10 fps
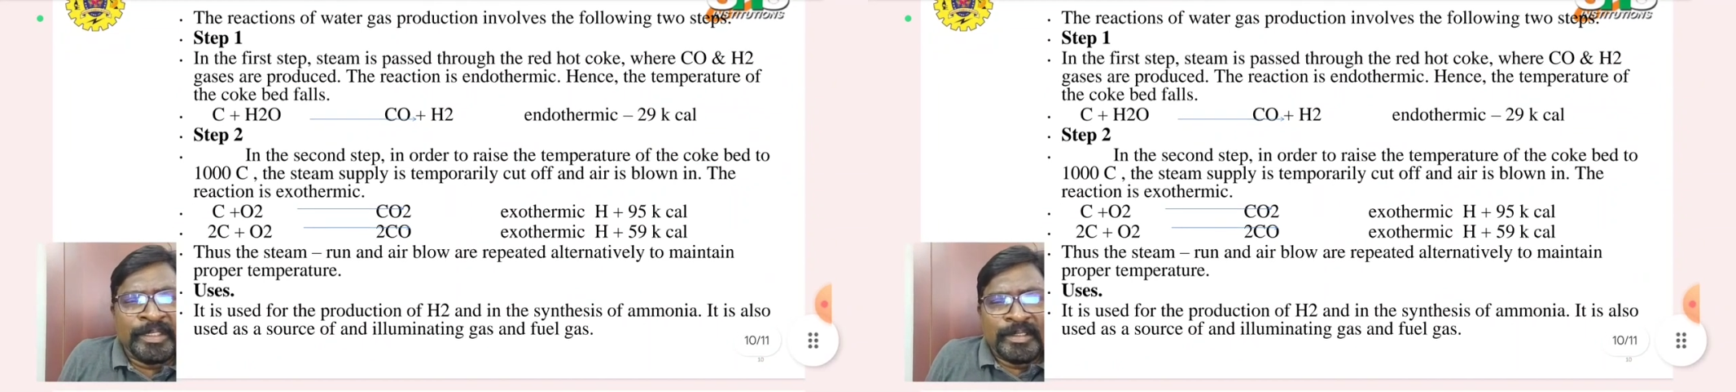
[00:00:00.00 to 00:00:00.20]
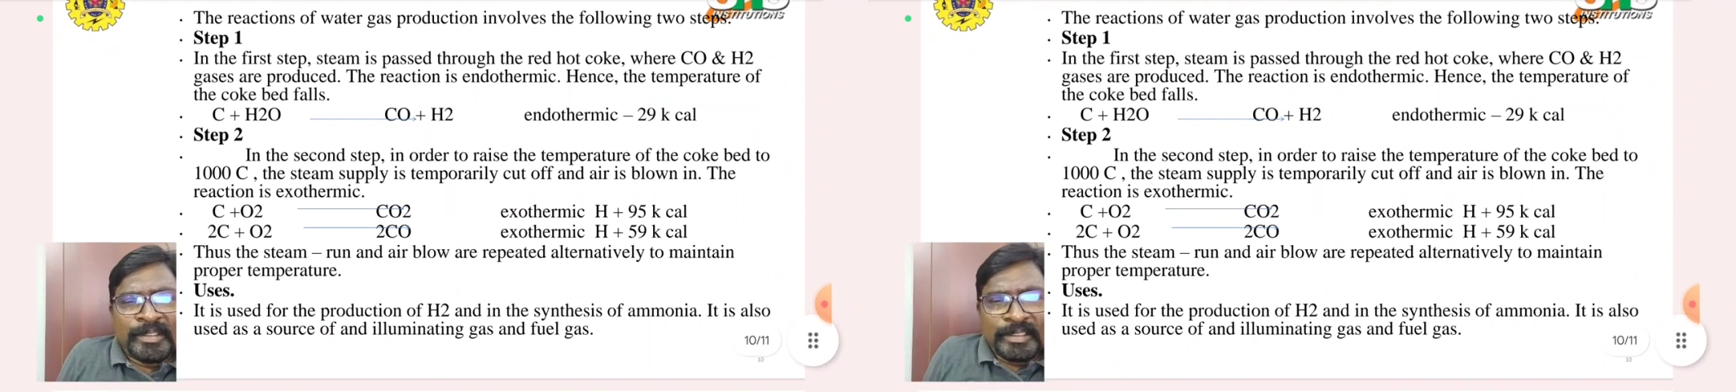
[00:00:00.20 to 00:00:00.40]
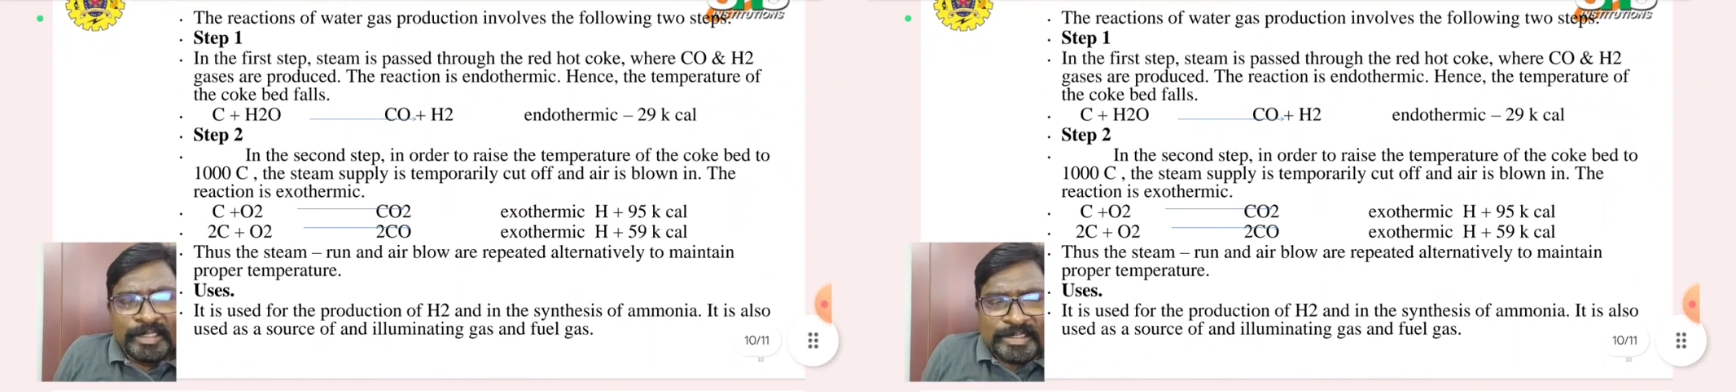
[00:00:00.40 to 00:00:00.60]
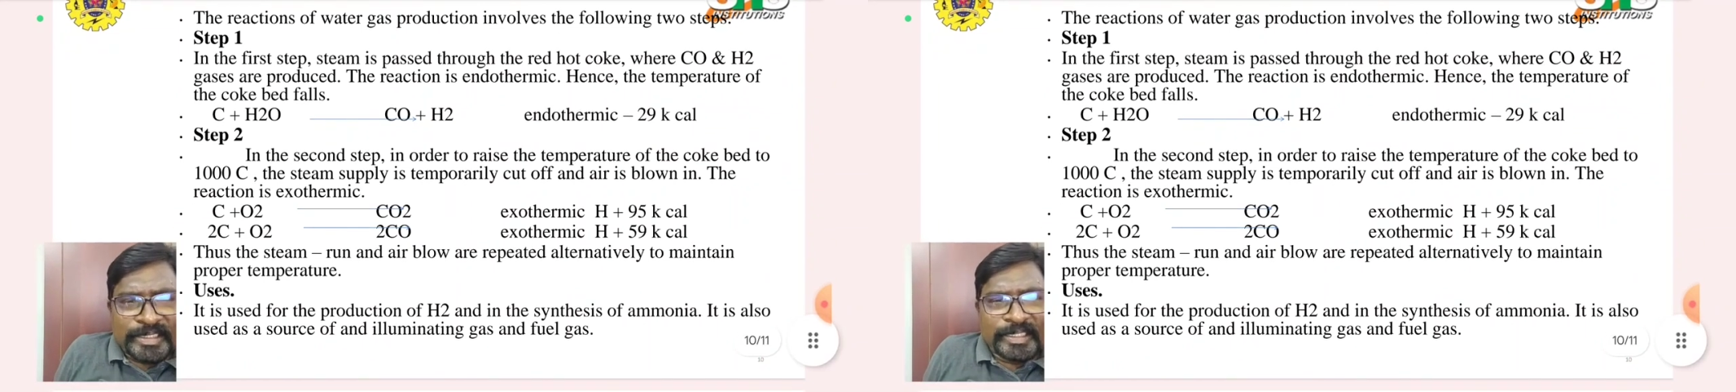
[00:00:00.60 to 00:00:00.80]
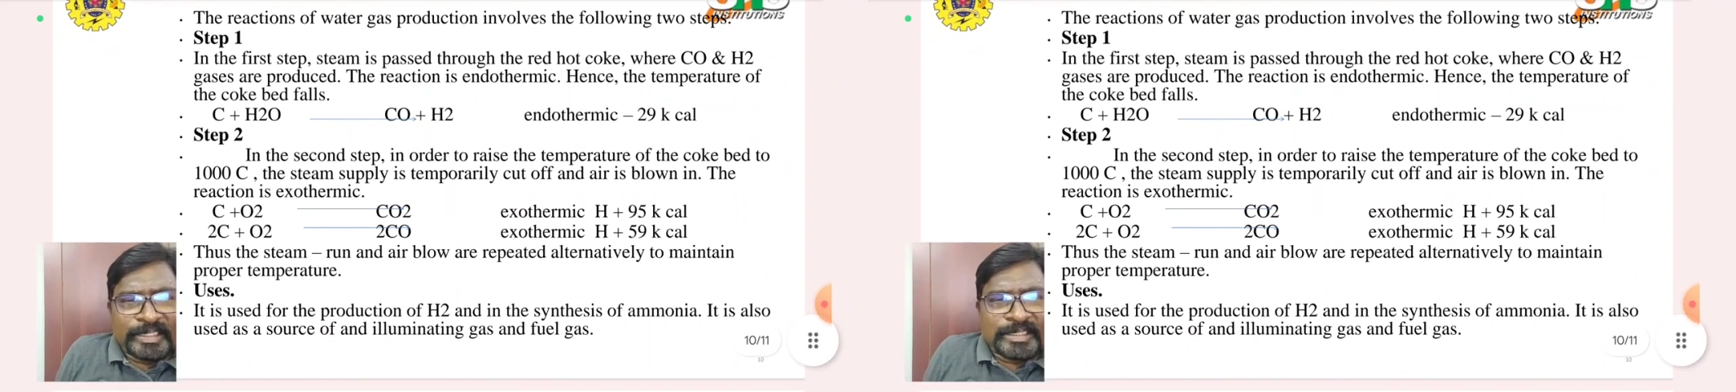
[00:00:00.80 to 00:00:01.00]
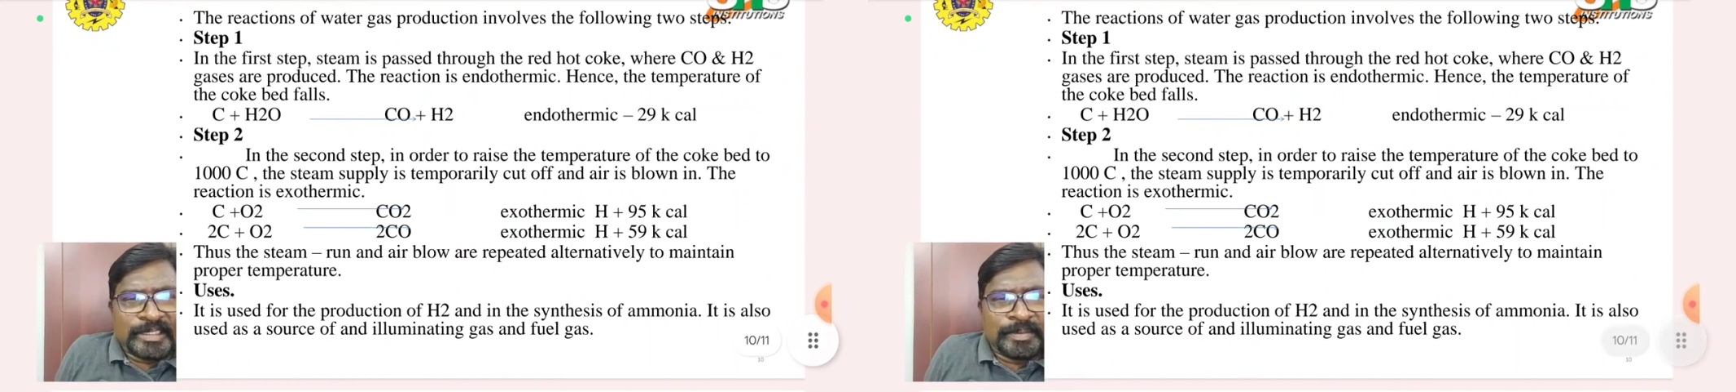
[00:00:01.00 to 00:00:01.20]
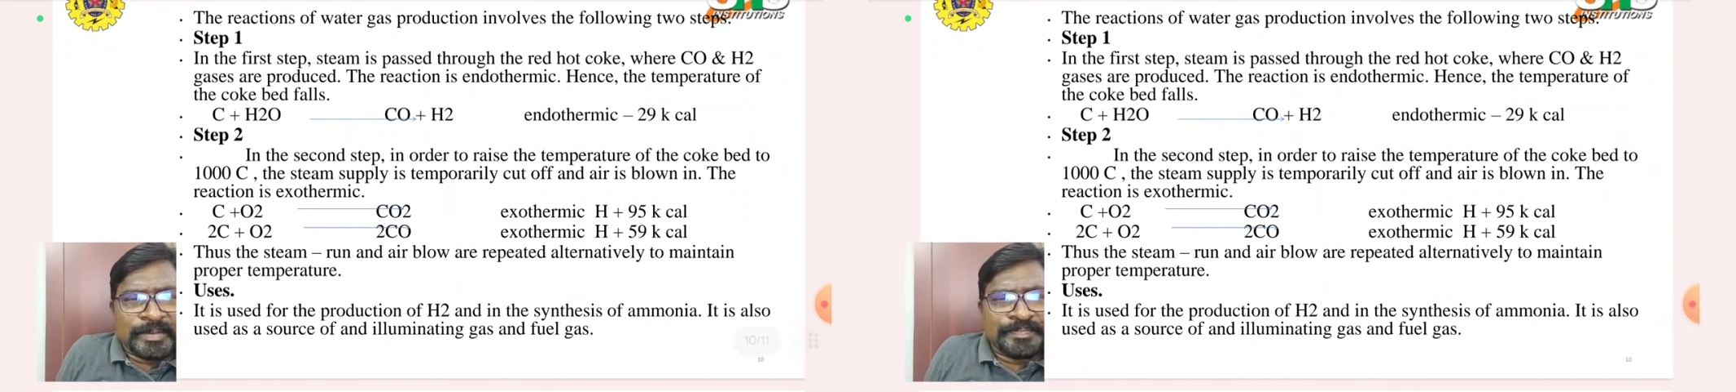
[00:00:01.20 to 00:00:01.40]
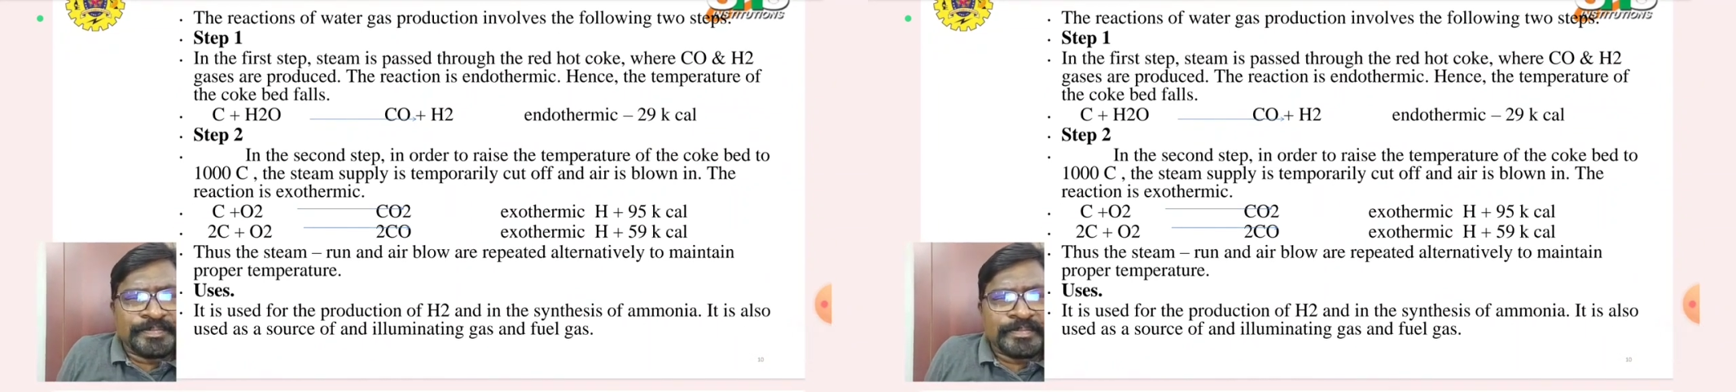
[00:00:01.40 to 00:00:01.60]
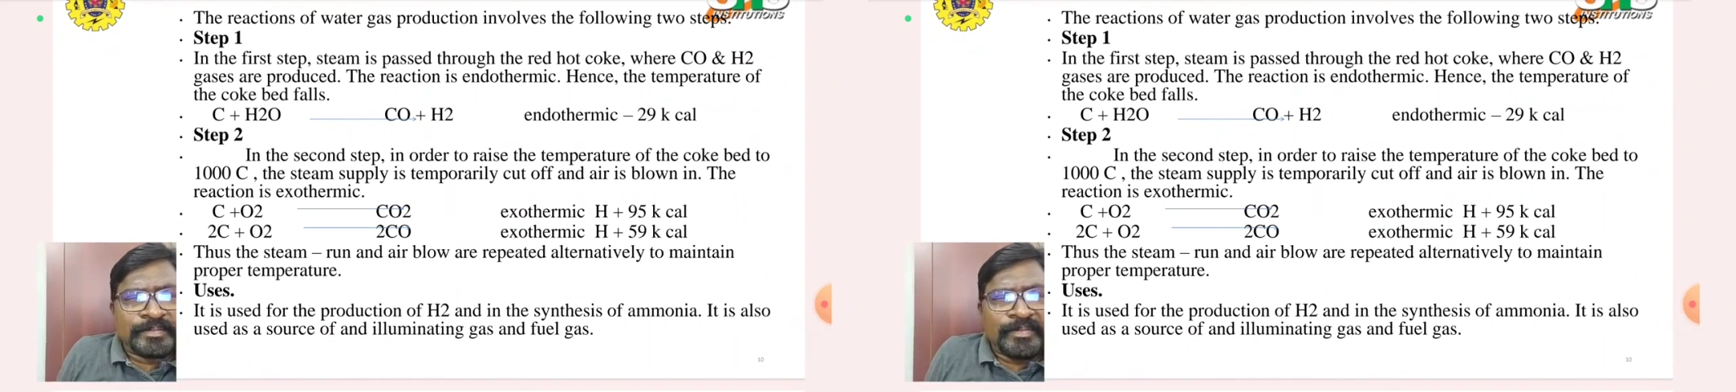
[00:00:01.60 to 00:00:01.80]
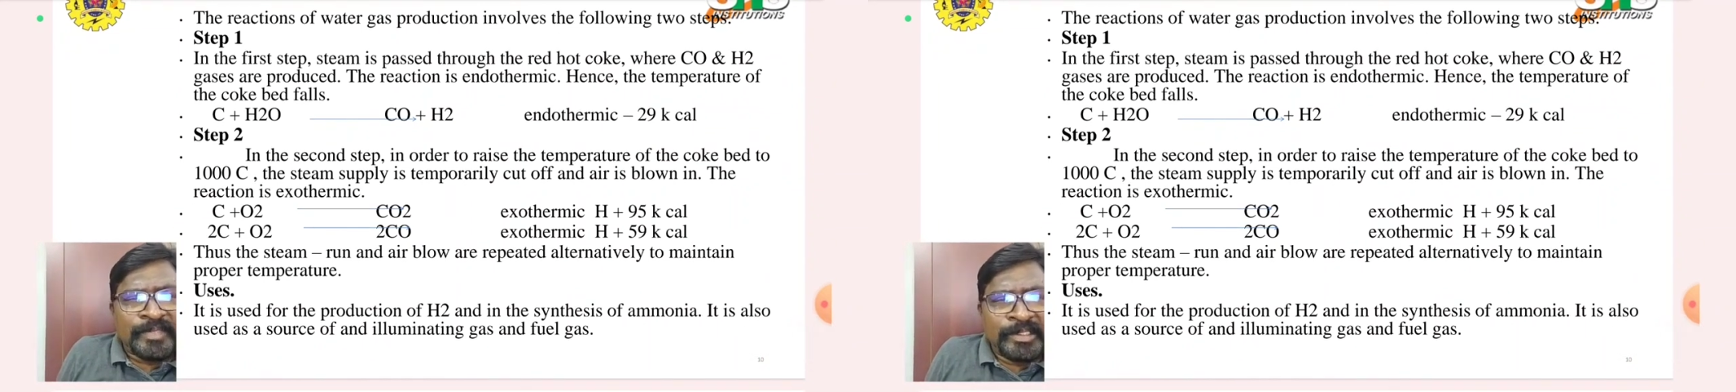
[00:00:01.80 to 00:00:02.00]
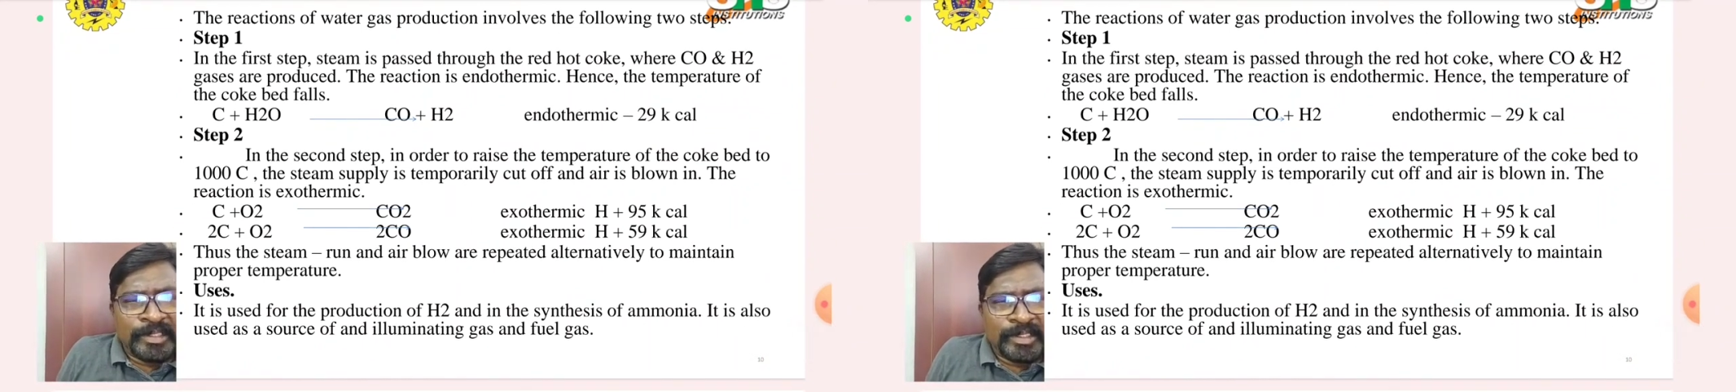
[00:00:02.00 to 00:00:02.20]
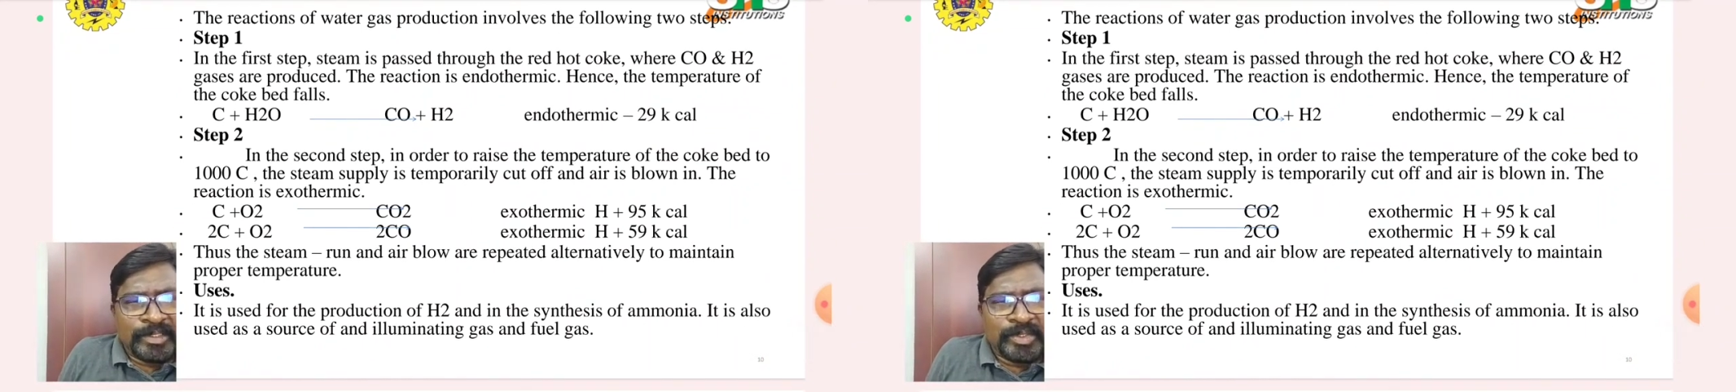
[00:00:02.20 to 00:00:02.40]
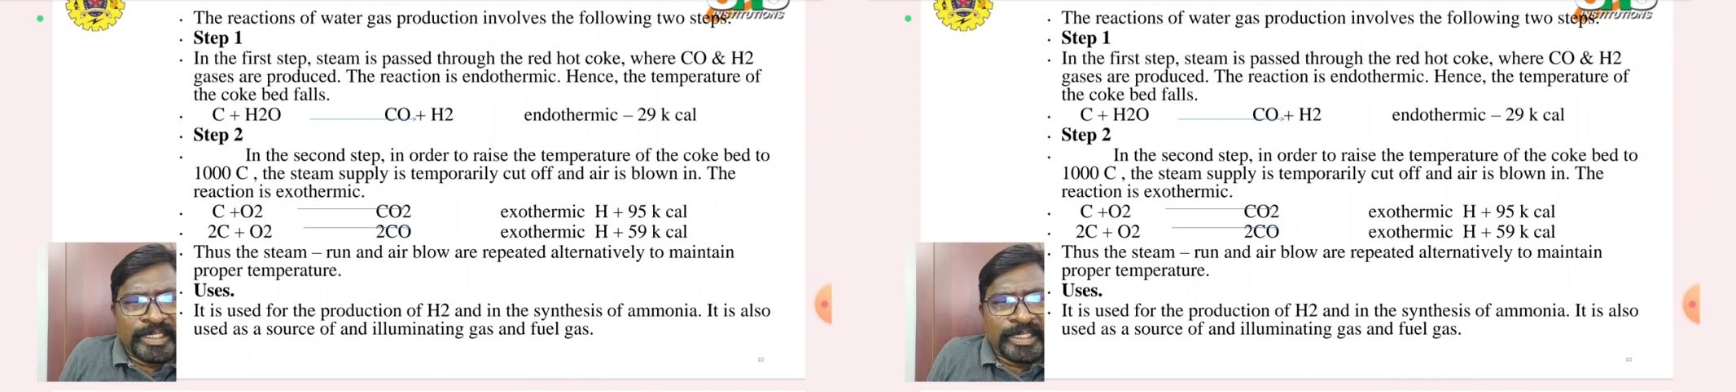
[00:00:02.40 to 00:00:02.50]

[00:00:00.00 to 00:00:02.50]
In this second step, in order to